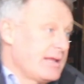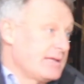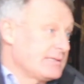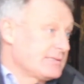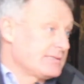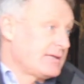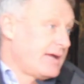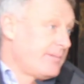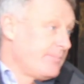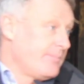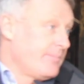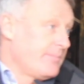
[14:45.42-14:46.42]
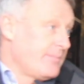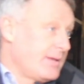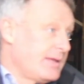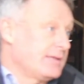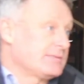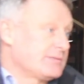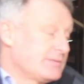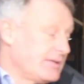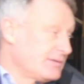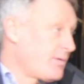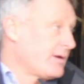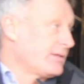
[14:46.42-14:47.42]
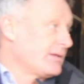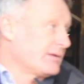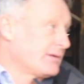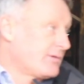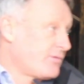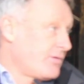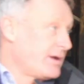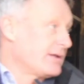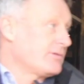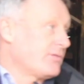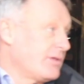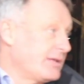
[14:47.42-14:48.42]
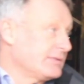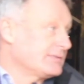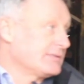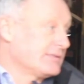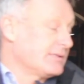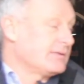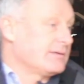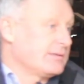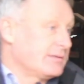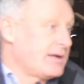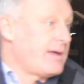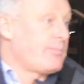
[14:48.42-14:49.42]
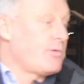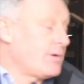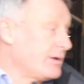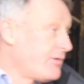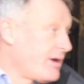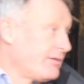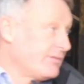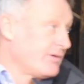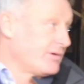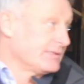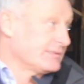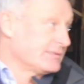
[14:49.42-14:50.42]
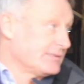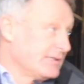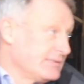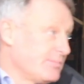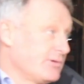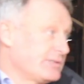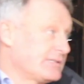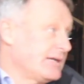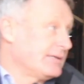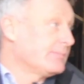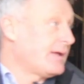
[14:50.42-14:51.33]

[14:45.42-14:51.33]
is one of the critical things. The number one driver is moisture,